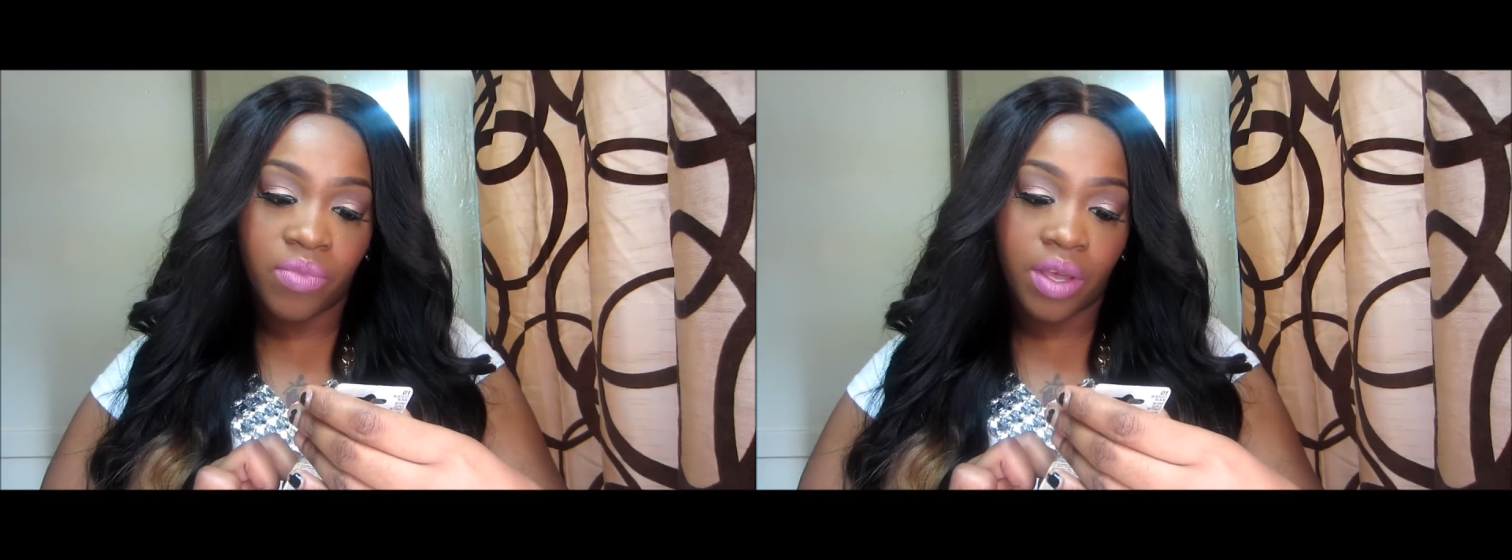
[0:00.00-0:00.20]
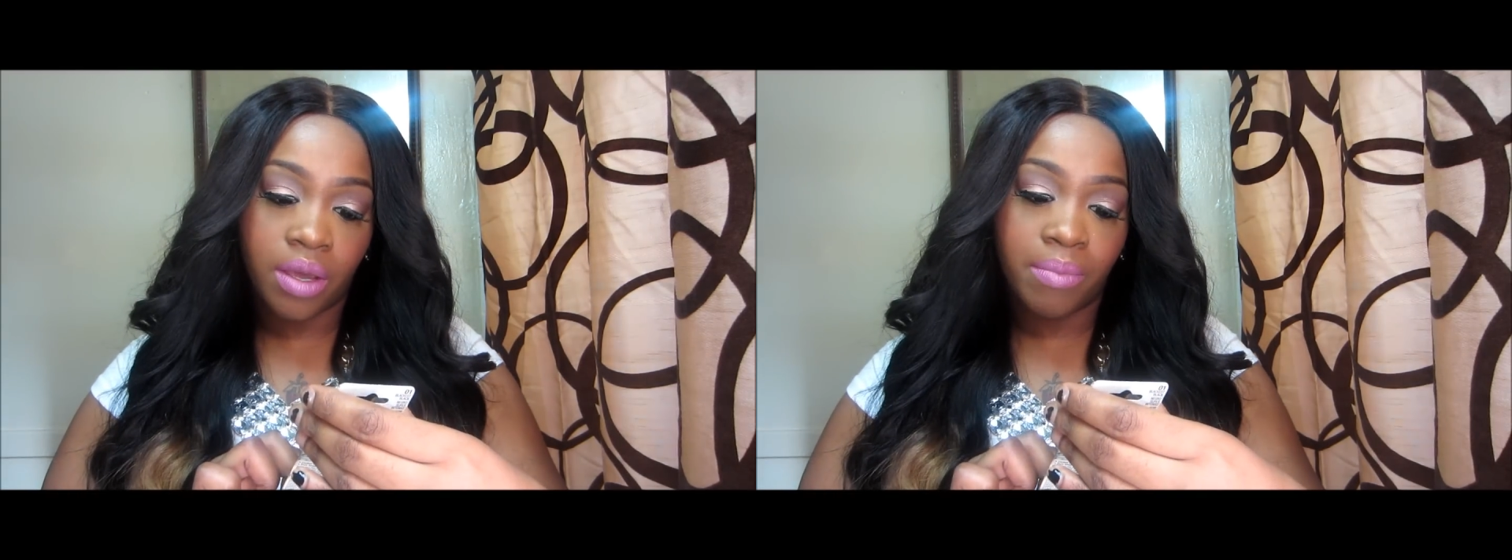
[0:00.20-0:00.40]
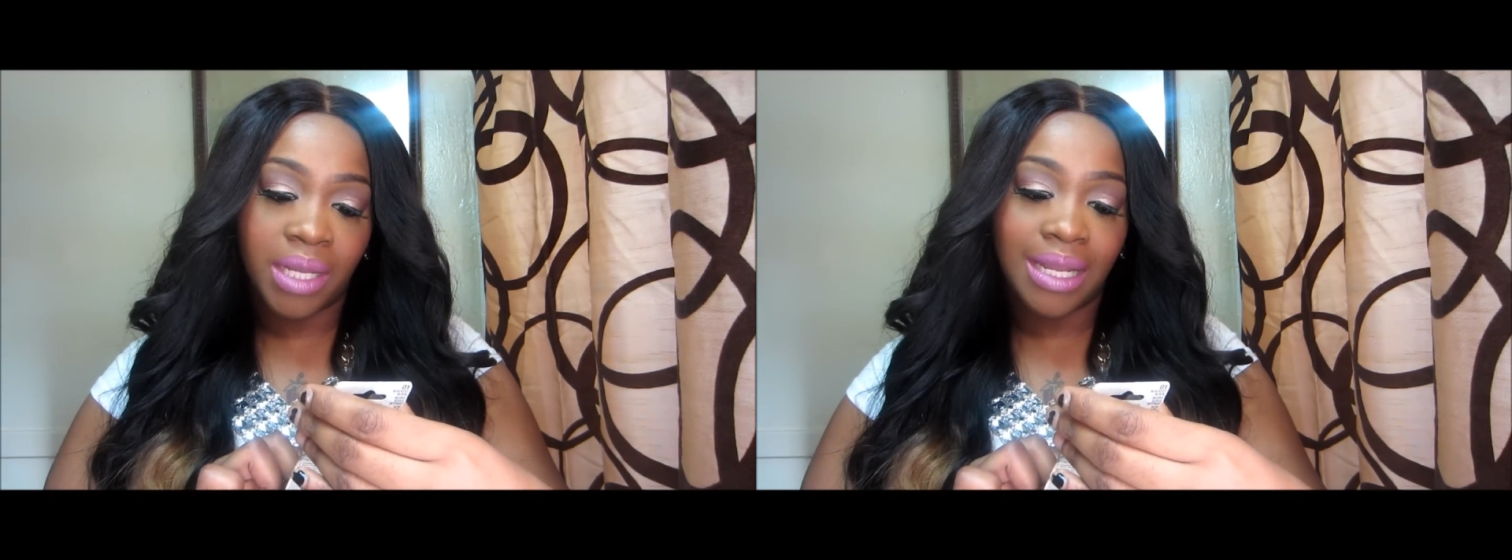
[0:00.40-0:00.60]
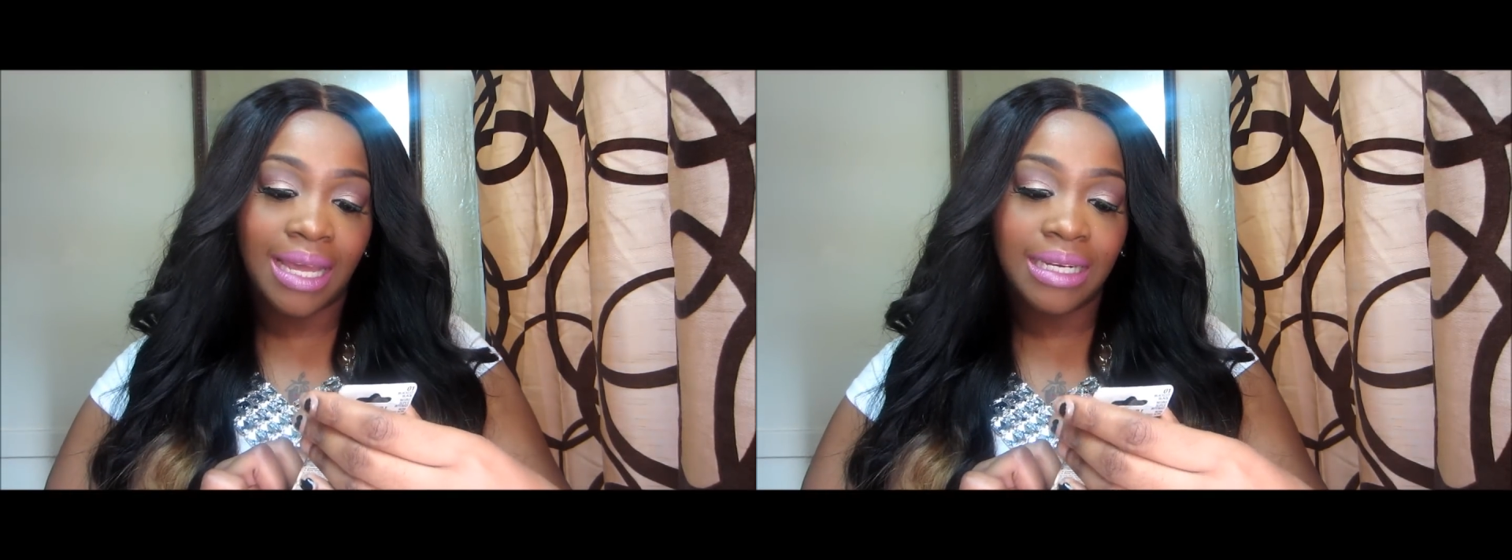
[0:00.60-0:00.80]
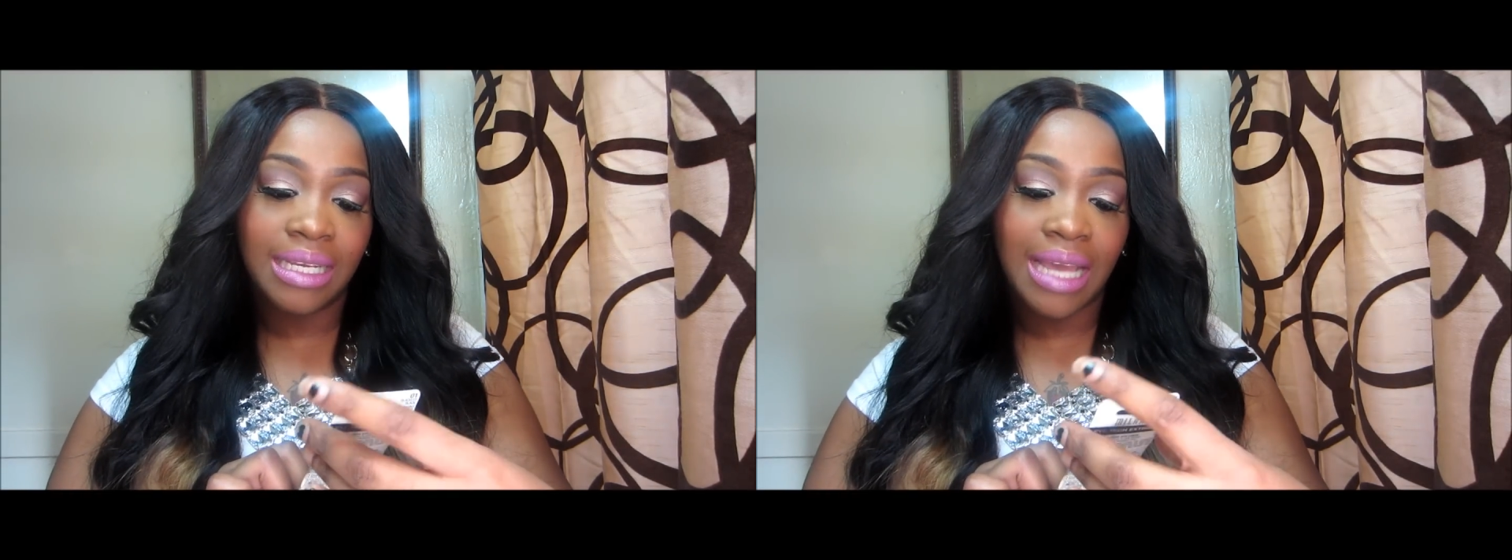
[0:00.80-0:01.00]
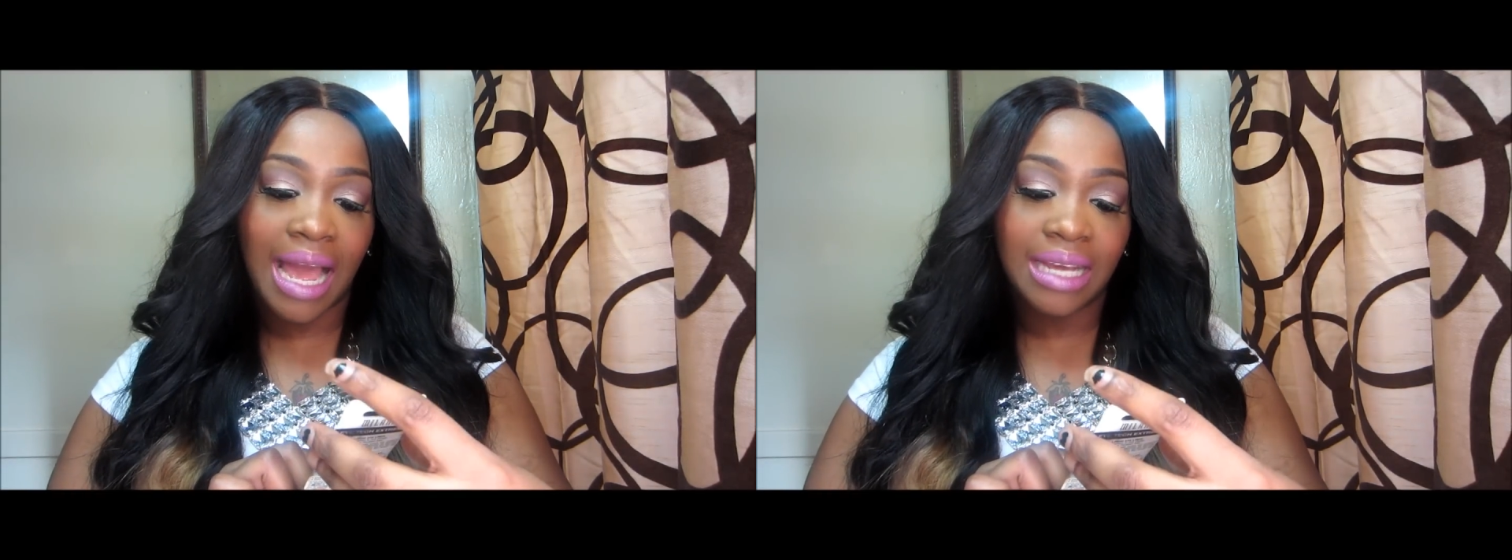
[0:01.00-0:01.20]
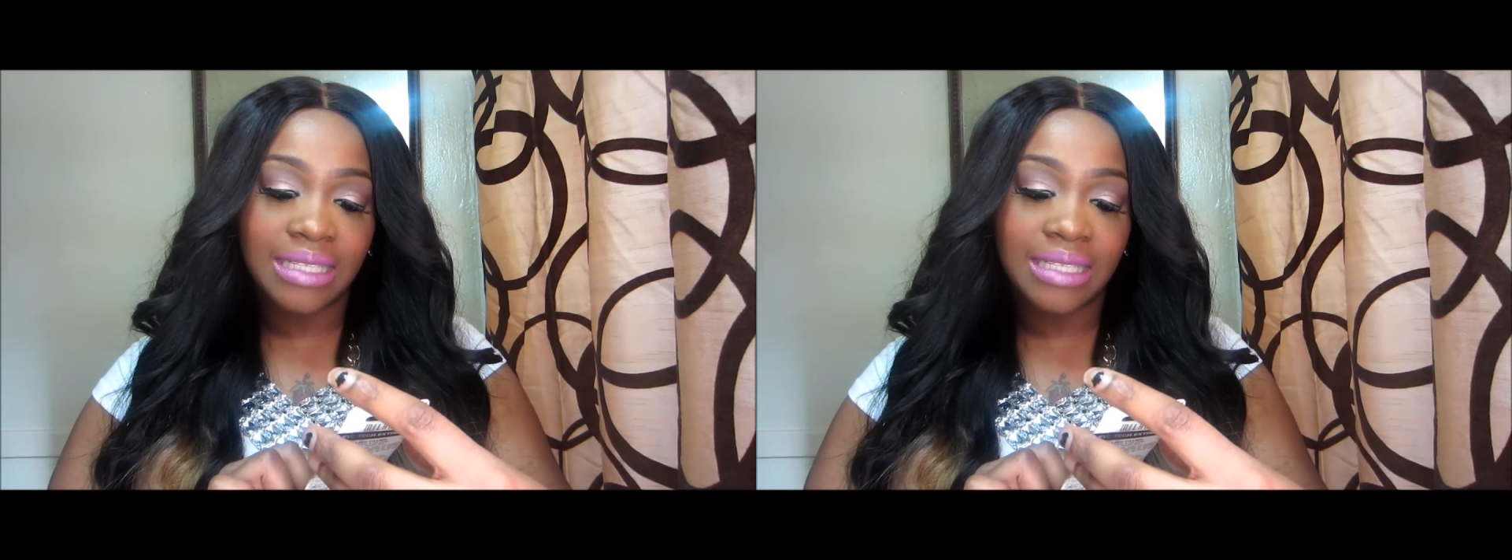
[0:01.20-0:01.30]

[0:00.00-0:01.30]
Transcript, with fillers: the Milani Eye